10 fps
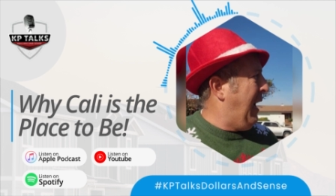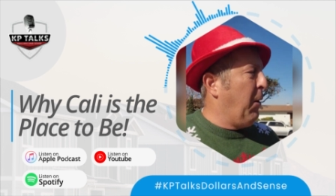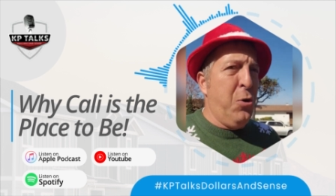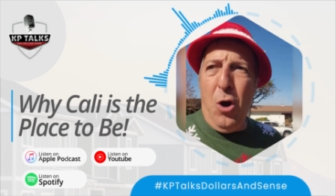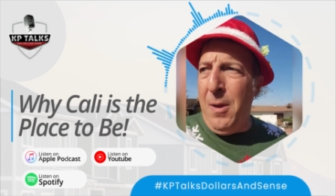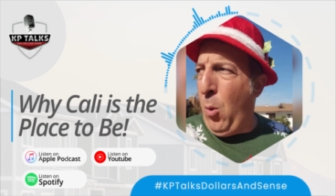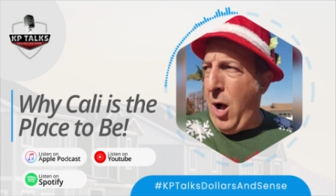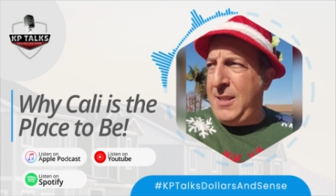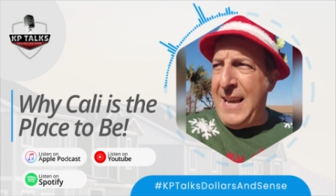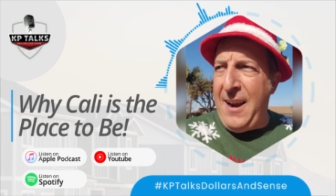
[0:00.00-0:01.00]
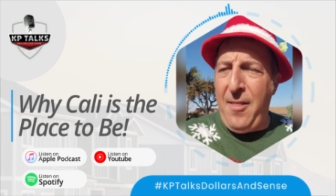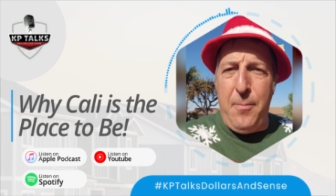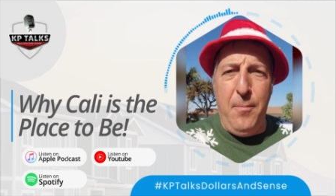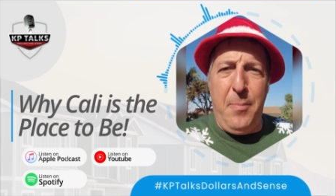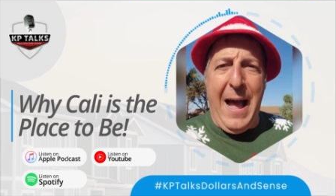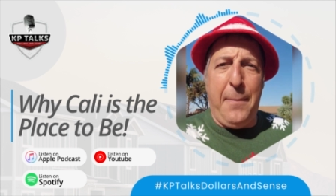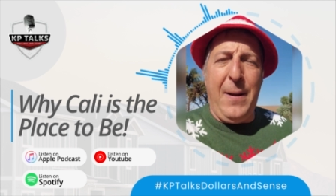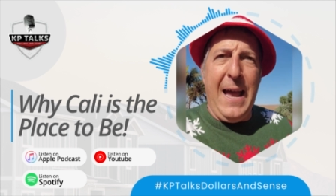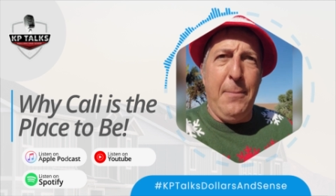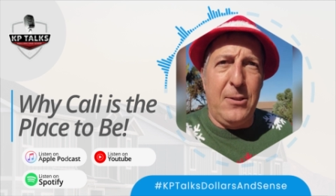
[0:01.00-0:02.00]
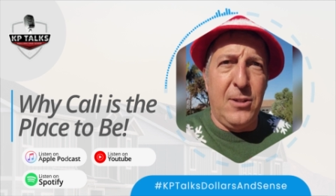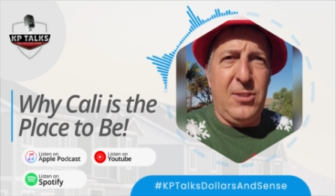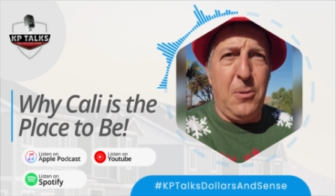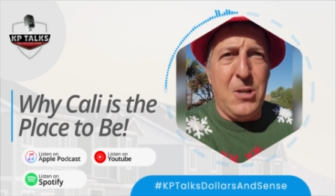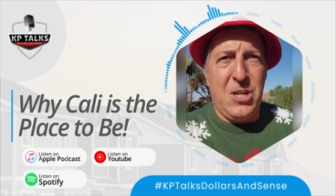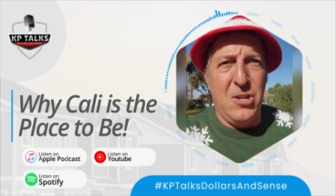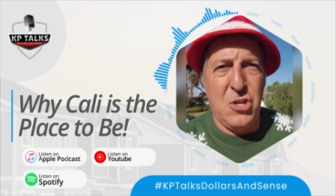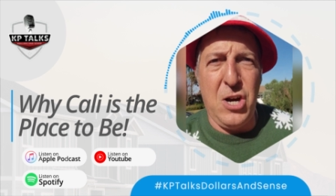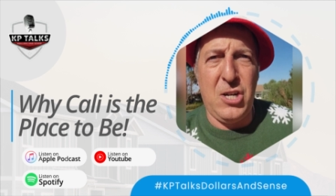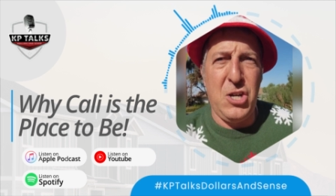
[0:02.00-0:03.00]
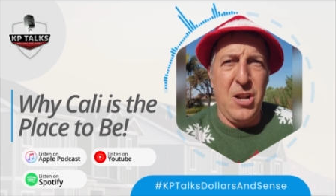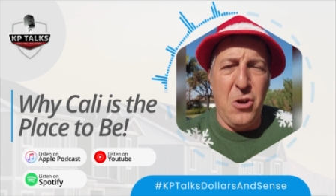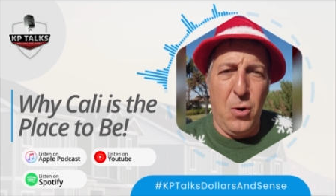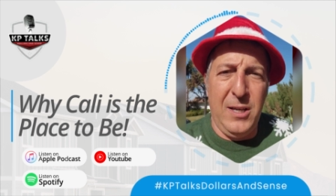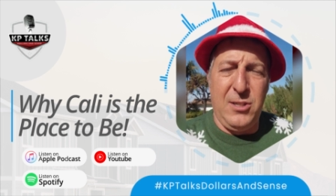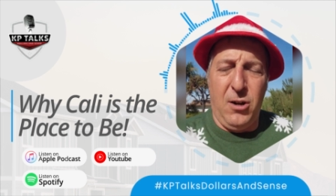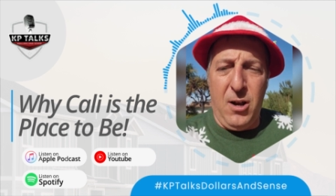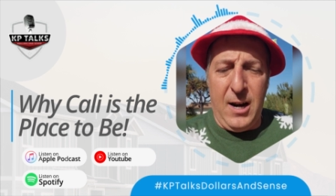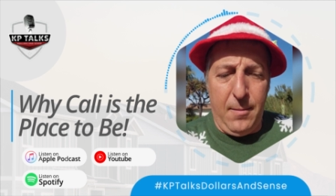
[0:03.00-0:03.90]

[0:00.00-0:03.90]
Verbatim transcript: I would normally walk down to the Back Bay, but there's so much construction and noise going on.